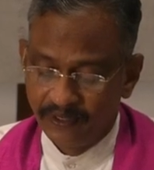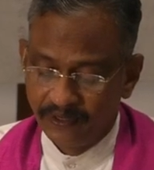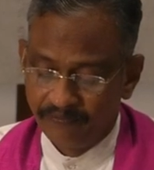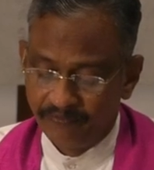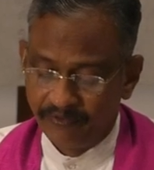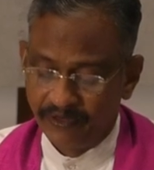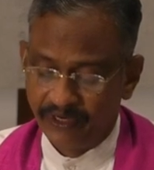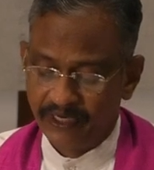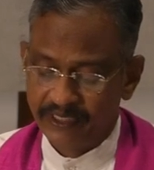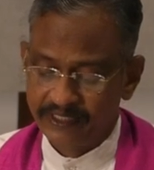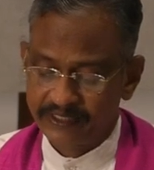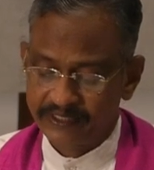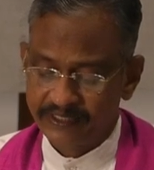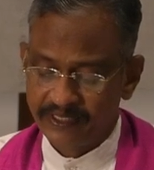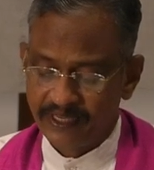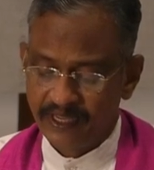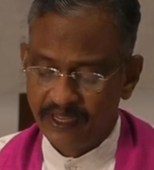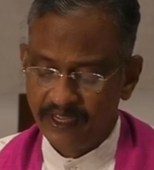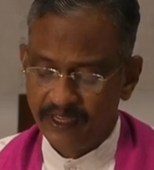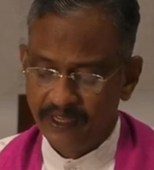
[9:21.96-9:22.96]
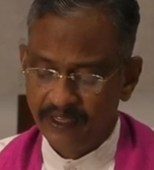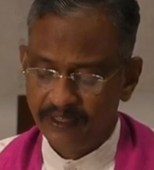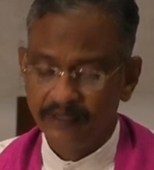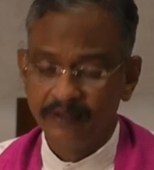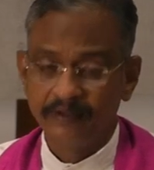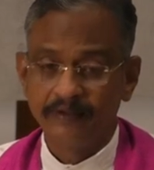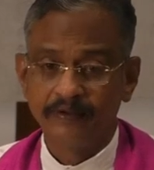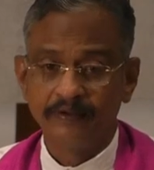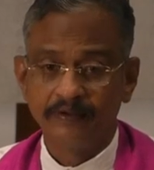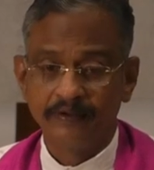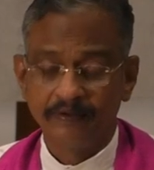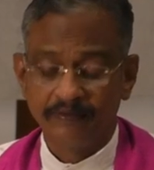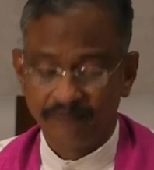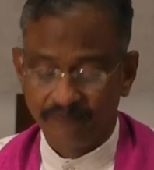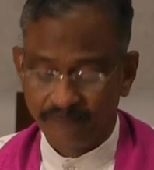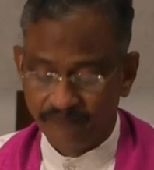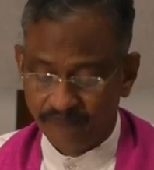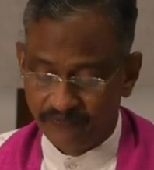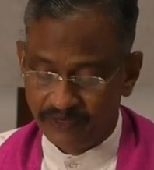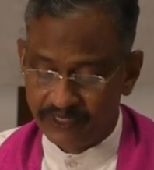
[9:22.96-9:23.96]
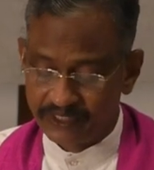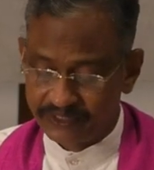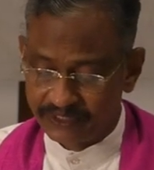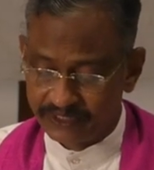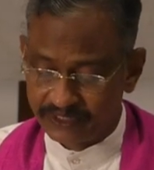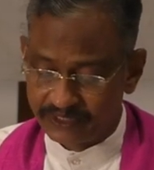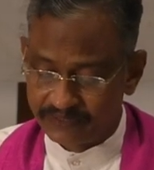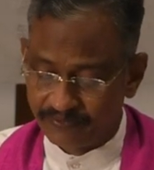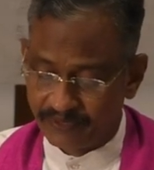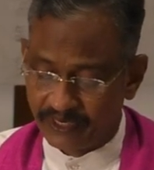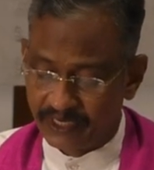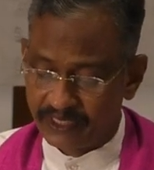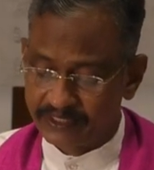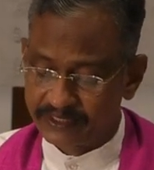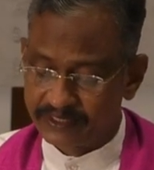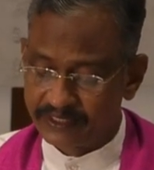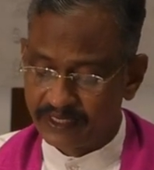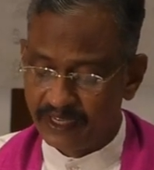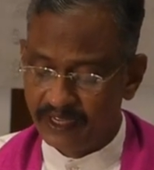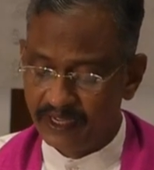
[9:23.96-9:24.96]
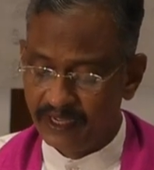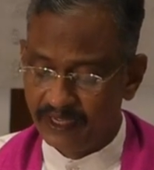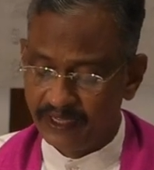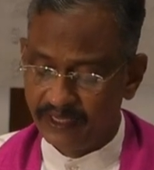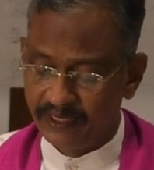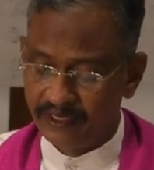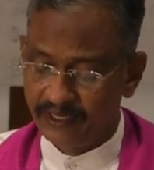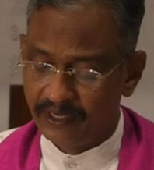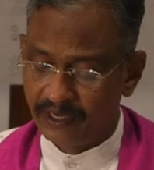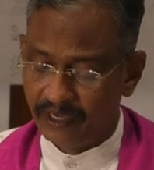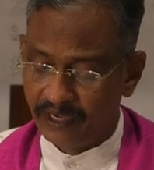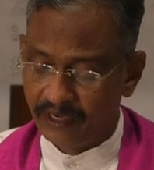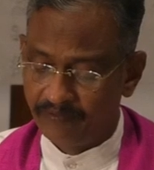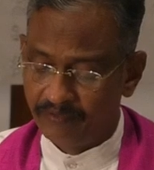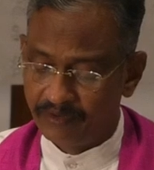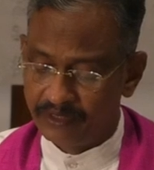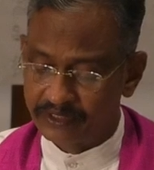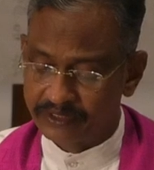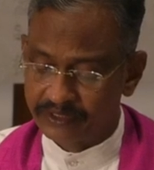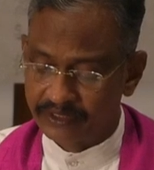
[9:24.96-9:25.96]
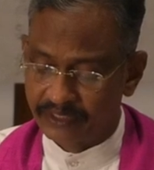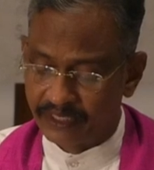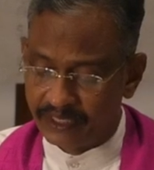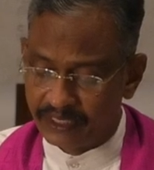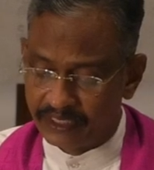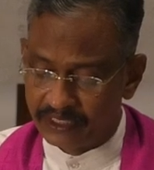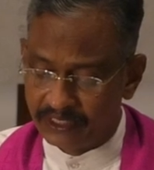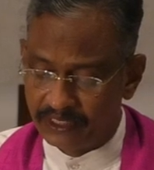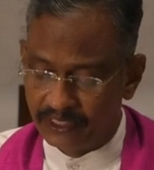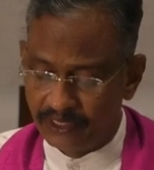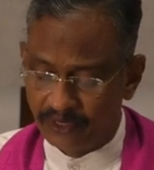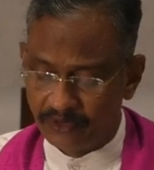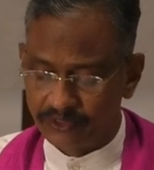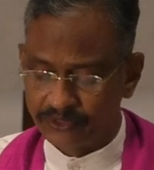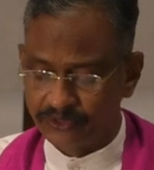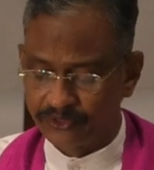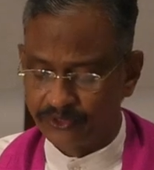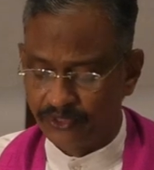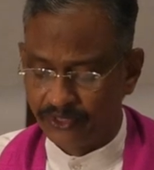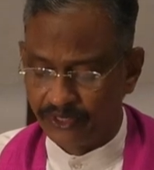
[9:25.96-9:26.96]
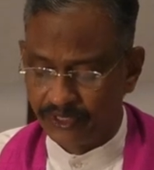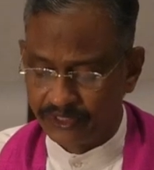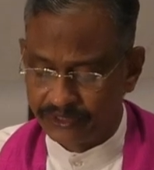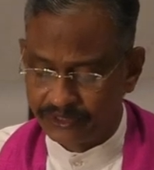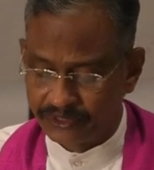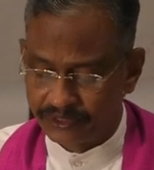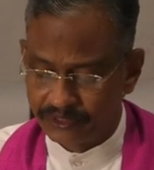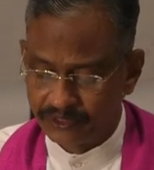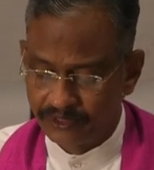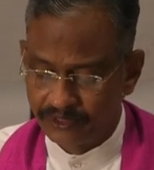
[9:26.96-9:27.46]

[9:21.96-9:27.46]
When I saw, verse 6, when I saw her, I was greatly astonished.